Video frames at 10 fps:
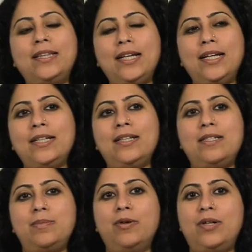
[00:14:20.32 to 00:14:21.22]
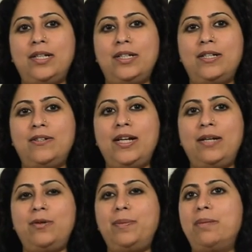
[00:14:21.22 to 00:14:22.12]
think in this book it really
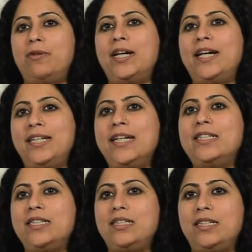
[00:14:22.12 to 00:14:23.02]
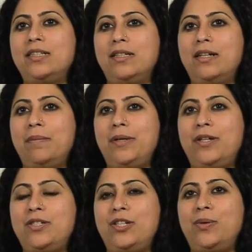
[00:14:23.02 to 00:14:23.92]
would be about identity,
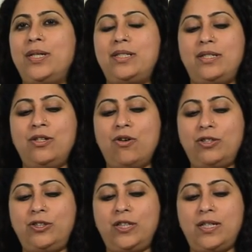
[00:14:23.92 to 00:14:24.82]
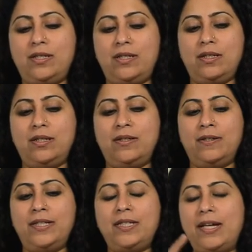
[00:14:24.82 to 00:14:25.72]
because, you know, it's not just
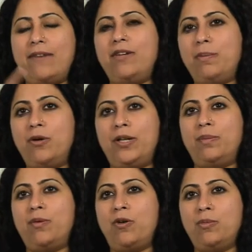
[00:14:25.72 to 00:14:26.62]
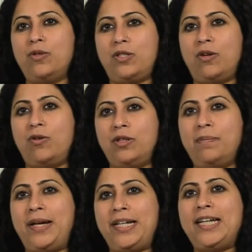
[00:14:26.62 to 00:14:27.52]
it's everybody. Almost all the
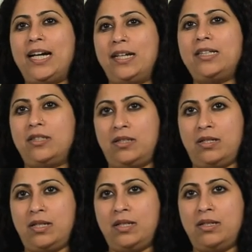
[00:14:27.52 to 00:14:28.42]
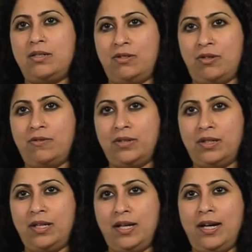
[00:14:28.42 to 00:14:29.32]
main characters in this novel
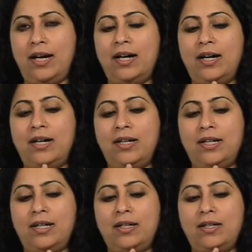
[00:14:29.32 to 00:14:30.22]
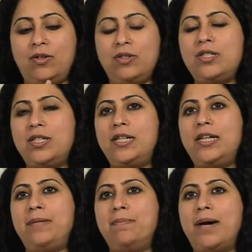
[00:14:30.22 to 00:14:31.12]
are
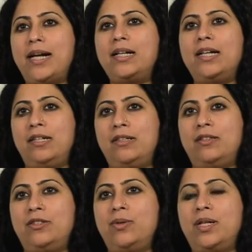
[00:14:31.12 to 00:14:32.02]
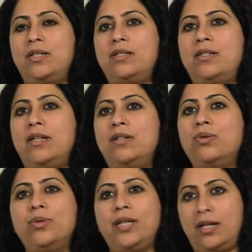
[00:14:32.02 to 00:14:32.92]
constantly battling to understand
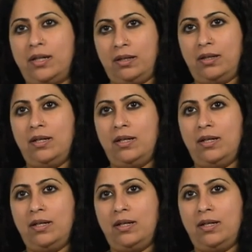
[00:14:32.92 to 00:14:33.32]
who they are.